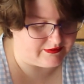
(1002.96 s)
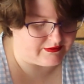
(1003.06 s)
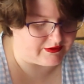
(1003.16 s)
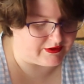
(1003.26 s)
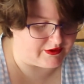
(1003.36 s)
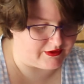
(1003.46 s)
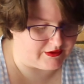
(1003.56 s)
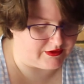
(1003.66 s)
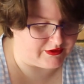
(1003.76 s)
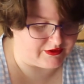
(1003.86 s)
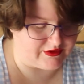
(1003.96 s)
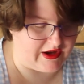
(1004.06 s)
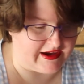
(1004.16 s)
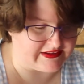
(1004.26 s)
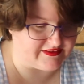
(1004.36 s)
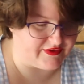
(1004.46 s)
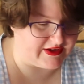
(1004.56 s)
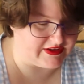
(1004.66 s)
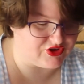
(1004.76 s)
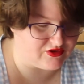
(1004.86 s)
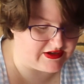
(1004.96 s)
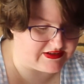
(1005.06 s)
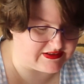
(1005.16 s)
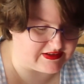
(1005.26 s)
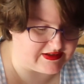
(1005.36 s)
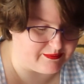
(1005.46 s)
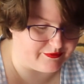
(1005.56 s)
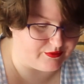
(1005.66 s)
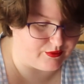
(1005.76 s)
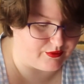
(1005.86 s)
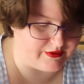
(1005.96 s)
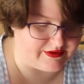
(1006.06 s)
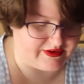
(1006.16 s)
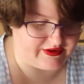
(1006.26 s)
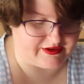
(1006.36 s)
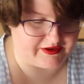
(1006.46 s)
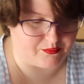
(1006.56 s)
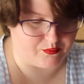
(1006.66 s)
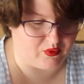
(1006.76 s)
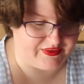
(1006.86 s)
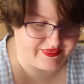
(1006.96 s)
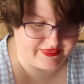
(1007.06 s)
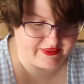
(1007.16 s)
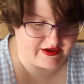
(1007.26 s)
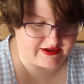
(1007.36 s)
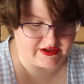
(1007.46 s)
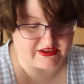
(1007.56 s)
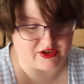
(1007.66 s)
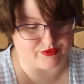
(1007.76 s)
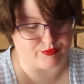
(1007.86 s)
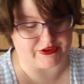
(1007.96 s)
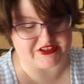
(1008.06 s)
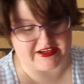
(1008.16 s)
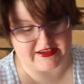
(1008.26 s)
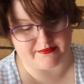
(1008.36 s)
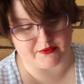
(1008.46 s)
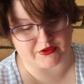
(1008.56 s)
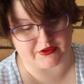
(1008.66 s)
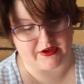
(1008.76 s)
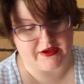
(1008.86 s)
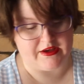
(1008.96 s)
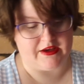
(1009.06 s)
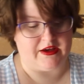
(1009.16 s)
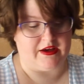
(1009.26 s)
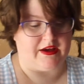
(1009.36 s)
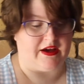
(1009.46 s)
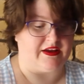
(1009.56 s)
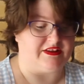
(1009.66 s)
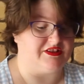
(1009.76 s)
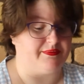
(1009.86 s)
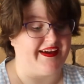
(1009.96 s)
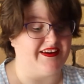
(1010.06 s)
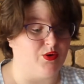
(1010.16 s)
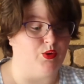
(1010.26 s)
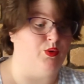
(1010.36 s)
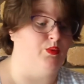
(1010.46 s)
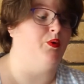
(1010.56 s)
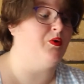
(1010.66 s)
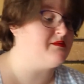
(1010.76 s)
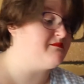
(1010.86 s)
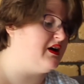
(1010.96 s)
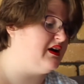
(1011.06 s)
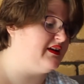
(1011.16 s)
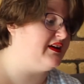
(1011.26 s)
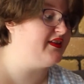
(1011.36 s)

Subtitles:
you know, you can activate your streaks, as I said before, and then you can win. You can redeem on the Japan Hall Point Market.